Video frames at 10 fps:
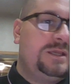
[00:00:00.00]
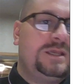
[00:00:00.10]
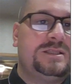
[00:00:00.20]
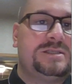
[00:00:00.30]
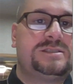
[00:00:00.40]

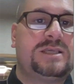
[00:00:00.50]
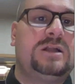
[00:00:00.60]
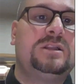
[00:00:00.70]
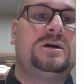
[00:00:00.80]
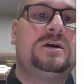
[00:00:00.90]
In the
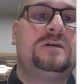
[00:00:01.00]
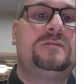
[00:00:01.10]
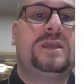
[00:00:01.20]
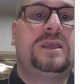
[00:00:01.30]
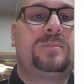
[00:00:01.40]
sale
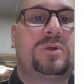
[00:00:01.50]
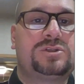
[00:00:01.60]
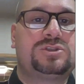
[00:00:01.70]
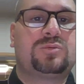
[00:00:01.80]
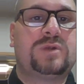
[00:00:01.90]
of a
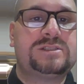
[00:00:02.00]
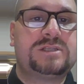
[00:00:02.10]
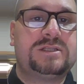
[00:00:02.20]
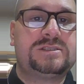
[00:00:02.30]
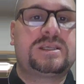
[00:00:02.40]
personal
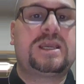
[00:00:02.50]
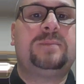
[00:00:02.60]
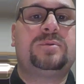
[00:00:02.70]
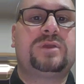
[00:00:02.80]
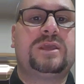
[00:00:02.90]
residence,
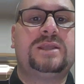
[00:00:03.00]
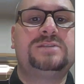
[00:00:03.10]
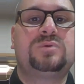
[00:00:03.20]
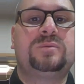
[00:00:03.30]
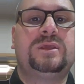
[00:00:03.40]
capital
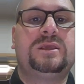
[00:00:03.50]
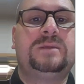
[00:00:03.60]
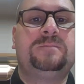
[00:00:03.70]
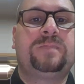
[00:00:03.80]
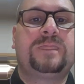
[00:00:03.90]
gains will be